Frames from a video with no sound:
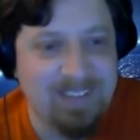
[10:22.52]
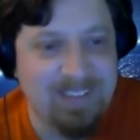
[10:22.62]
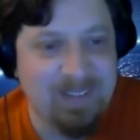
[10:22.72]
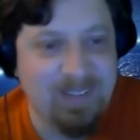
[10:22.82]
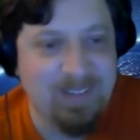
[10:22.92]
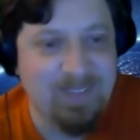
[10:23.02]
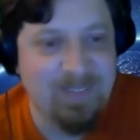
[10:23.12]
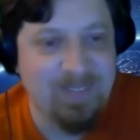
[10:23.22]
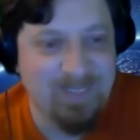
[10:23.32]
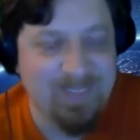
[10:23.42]

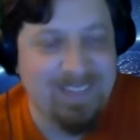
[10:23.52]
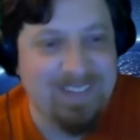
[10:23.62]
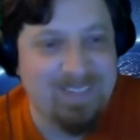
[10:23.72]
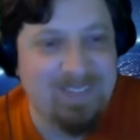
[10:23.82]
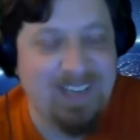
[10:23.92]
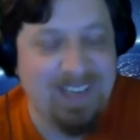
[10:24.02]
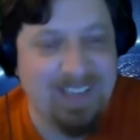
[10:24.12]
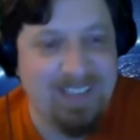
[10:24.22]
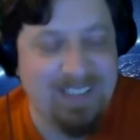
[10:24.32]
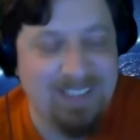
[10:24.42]

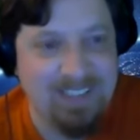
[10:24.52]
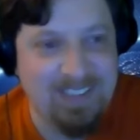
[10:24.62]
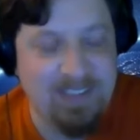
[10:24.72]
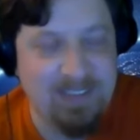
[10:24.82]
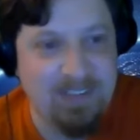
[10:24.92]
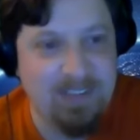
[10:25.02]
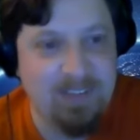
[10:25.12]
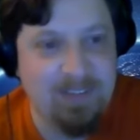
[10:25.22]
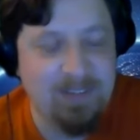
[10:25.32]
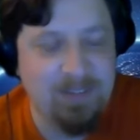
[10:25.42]

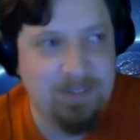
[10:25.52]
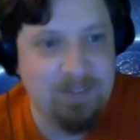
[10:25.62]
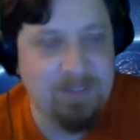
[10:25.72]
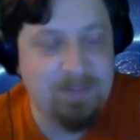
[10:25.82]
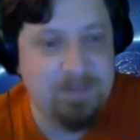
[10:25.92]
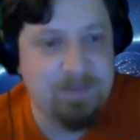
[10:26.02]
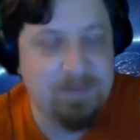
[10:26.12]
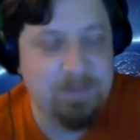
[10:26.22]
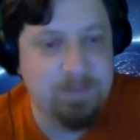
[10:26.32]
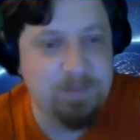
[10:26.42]

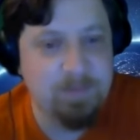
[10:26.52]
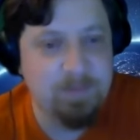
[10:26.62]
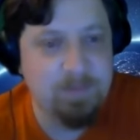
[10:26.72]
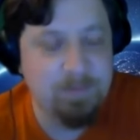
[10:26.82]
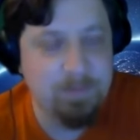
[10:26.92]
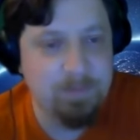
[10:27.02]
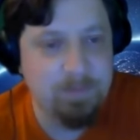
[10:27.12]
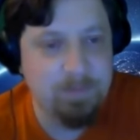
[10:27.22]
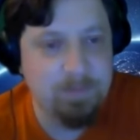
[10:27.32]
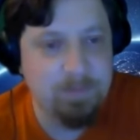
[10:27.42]

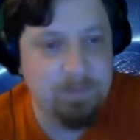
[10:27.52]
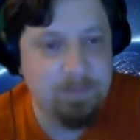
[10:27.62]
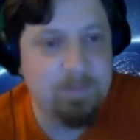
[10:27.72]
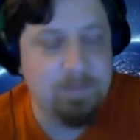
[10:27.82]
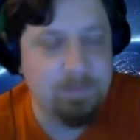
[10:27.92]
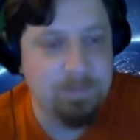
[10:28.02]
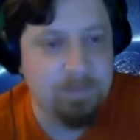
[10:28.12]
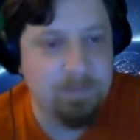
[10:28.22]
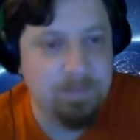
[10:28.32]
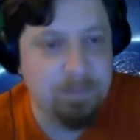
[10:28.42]

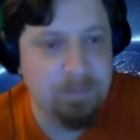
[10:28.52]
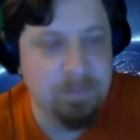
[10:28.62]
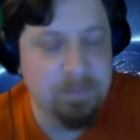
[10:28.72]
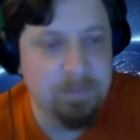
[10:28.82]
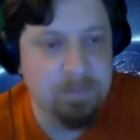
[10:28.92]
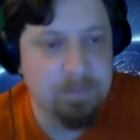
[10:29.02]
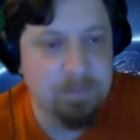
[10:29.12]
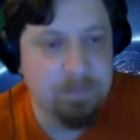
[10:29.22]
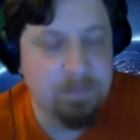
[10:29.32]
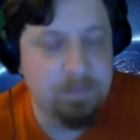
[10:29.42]

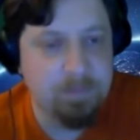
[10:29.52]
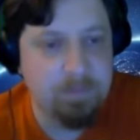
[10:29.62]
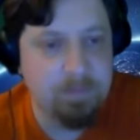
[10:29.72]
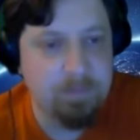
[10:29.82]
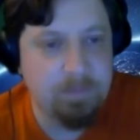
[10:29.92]
This person isn't speaking.